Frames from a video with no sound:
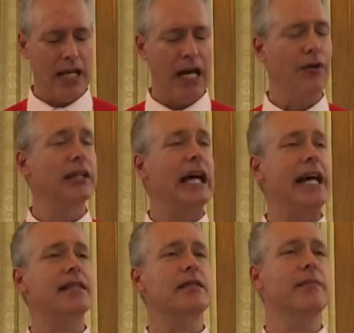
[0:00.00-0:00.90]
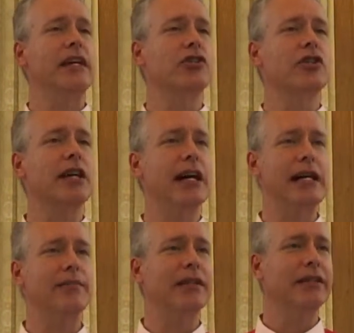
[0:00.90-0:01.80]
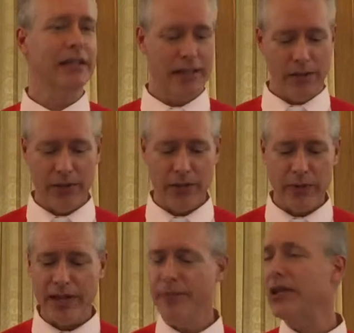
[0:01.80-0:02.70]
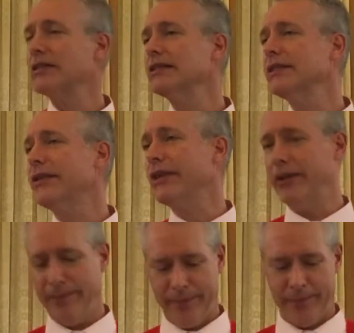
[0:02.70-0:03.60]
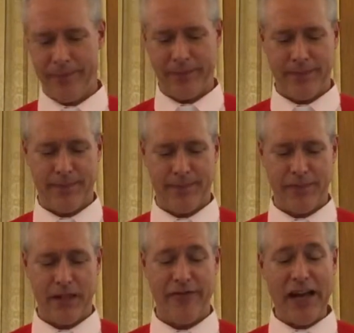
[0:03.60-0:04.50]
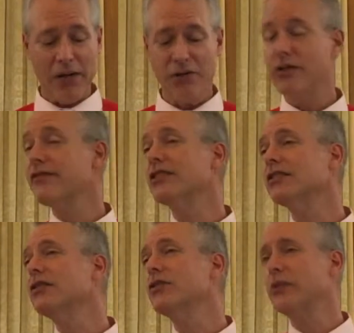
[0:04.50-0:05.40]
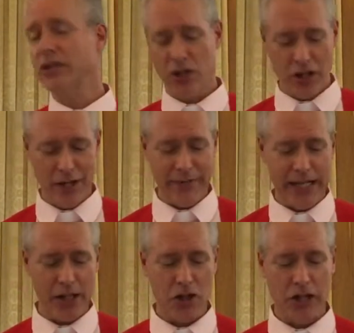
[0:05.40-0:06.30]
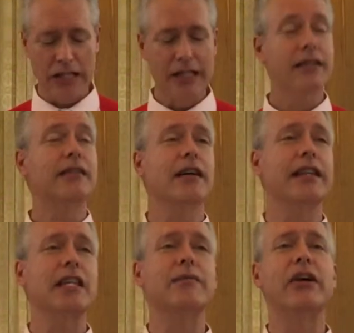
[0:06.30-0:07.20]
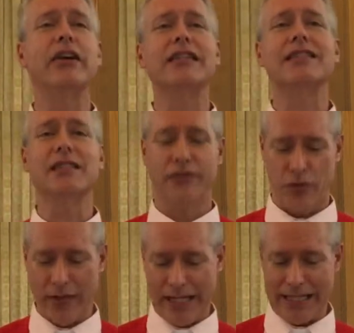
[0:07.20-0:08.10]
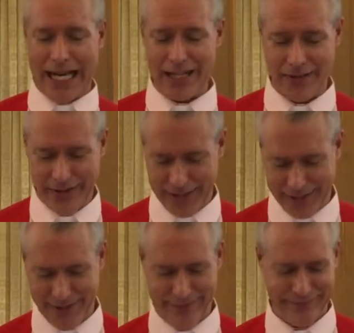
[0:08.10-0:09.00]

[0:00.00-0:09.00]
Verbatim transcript: Our last major time was with Martin Luther, the founder of the Lutheran denomination, not the American civil rights activist.